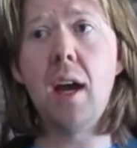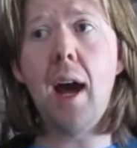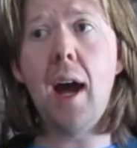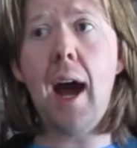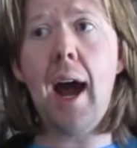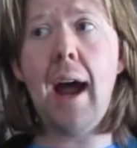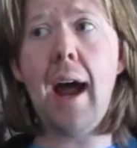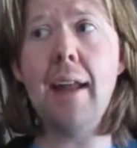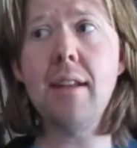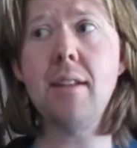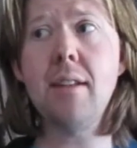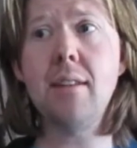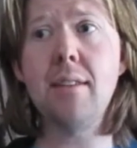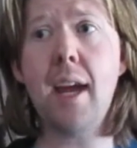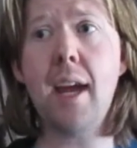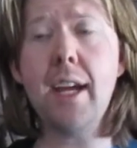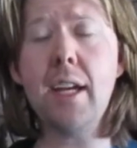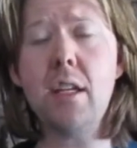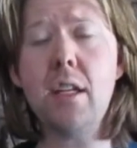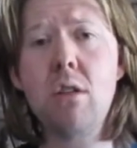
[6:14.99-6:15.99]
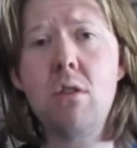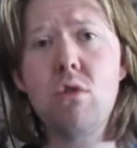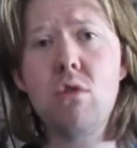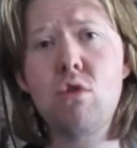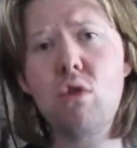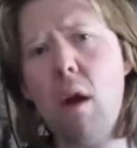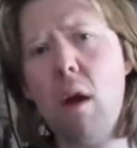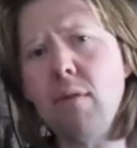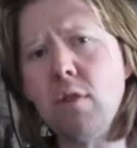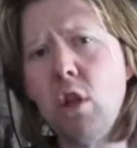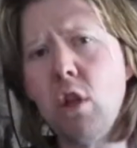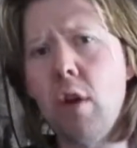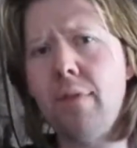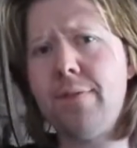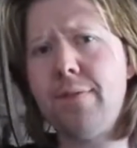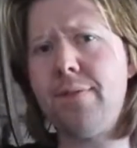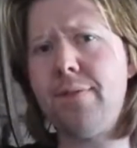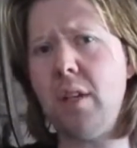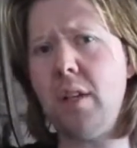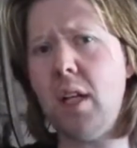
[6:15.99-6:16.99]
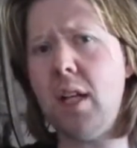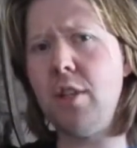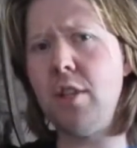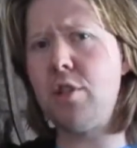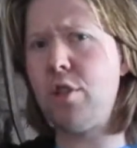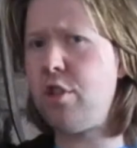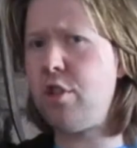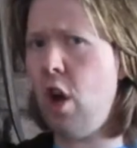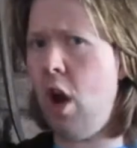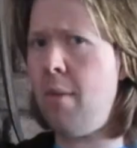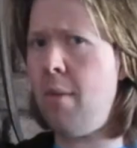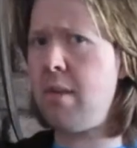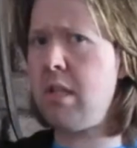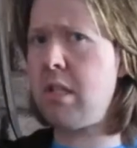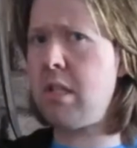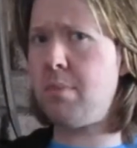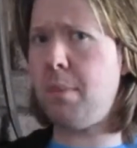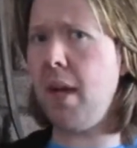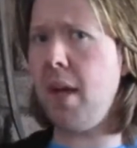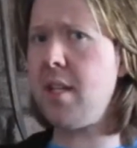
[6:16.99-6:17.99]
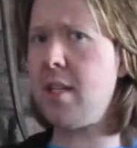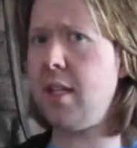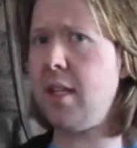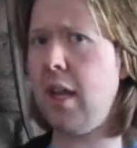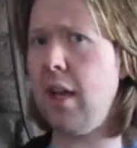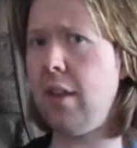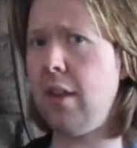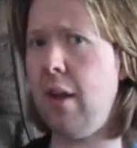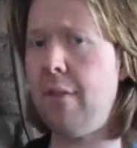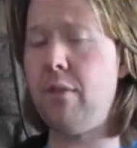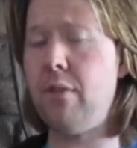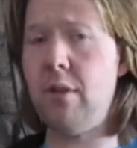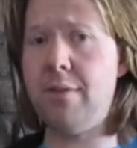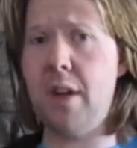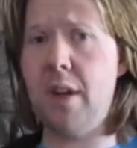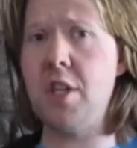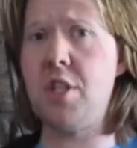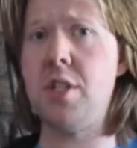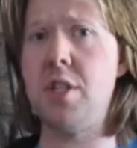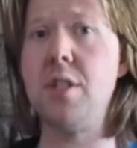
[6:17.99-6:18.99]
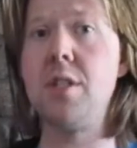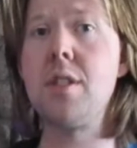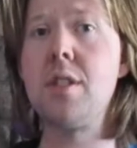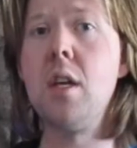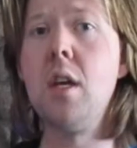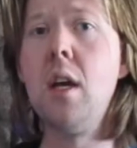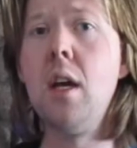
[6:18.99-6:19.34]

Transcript: and they travel off into time and space together for adventures.